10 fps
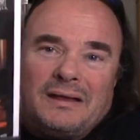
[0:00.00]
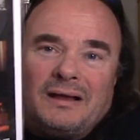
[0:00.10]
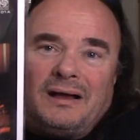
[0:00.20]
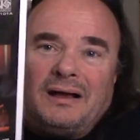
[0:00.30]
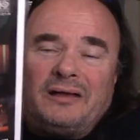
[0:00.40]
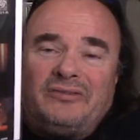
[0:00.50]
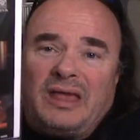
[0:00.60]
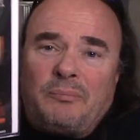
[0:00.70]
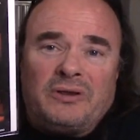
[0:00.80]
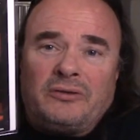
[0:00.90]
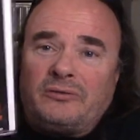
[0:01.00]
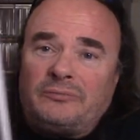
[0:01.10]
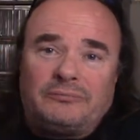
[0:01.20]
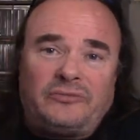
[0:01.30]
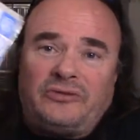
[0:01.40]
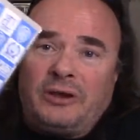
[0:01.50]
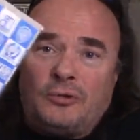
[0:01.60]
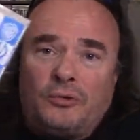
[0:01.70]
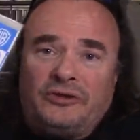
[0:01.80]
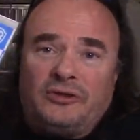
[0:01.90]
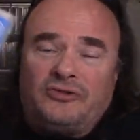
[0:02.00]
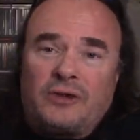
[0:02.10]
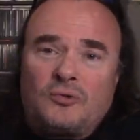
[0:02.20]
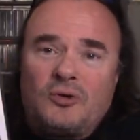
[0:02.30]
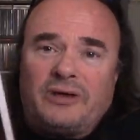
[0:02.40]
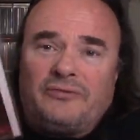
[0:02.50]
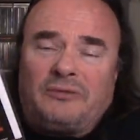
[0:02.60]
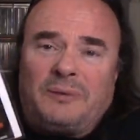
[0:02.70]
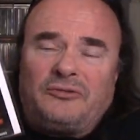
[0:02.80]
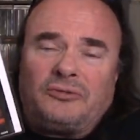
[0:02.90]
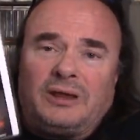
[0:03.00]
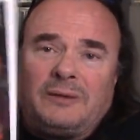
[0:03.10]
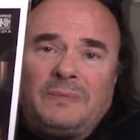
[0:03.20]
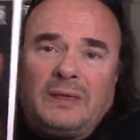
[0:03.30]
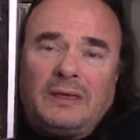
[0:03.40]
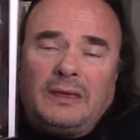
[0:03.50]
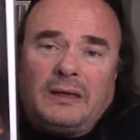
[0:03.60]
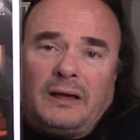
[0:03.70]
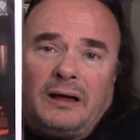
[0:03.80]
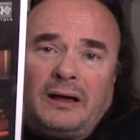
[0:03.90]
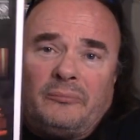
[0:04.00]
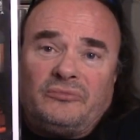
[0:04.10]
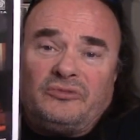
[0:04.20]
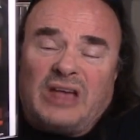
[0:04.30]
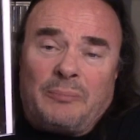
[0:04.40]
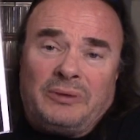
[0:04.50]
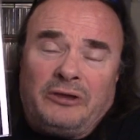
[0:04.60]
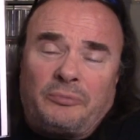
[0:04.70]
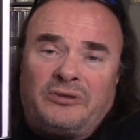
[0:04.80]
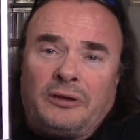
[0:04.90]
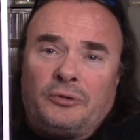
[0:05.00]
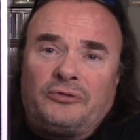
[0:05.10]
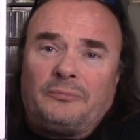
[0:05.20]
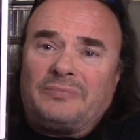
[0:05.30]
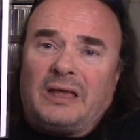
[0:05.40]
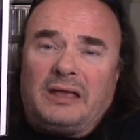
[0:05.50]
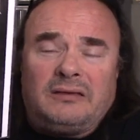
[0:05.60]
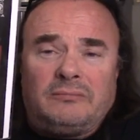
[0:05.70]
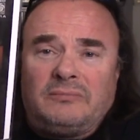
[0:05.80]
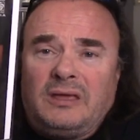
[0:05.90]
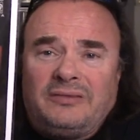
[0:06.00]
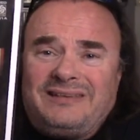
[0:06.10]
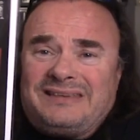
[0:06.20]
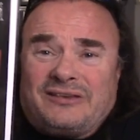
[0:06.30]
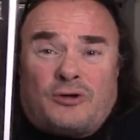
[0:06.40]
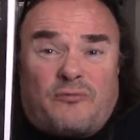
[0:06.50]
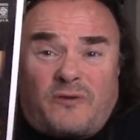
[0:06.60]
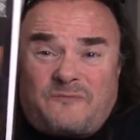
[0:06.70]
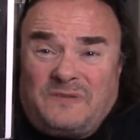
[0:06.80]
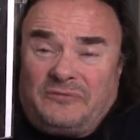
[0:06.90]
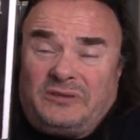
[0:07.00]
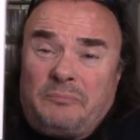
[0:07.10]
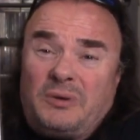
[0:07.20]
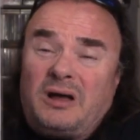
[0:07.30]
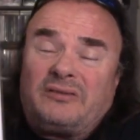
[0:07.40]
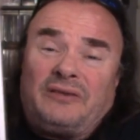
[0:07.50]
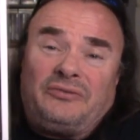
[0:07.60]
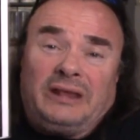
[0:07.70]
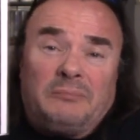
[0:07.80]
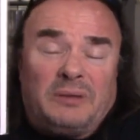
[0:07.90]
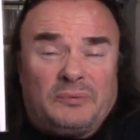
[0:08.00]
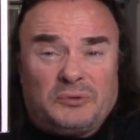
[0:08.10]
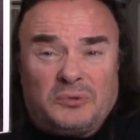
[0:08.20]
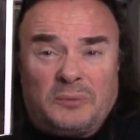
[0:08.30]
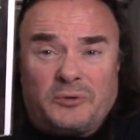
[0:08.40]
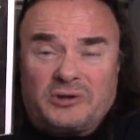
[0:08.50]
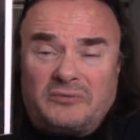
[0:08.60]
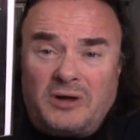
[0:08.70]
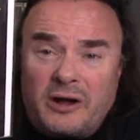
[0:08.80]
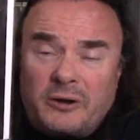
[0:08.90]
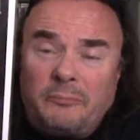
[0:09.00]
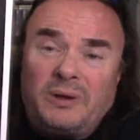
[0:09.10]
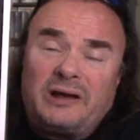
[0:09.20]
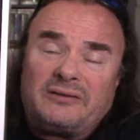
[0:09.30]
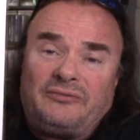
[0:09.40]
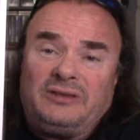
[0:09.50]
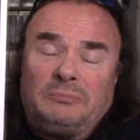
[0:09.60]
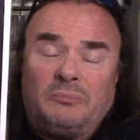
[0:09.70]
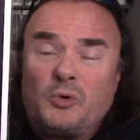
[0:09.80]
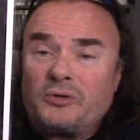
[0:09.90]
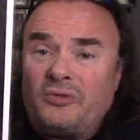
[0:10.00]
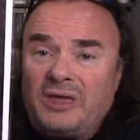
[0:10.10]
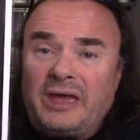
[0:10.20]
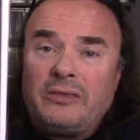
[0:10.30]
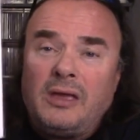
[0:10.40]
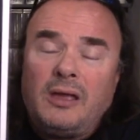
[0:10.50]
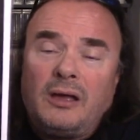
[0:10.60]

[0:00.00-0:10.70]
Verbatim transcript: Uh, Zeppelin singles in general, especially um, Japanese singles, these things go for 50 bucks. I've seen them up to upwards of 100 bucks. I've seen more than that.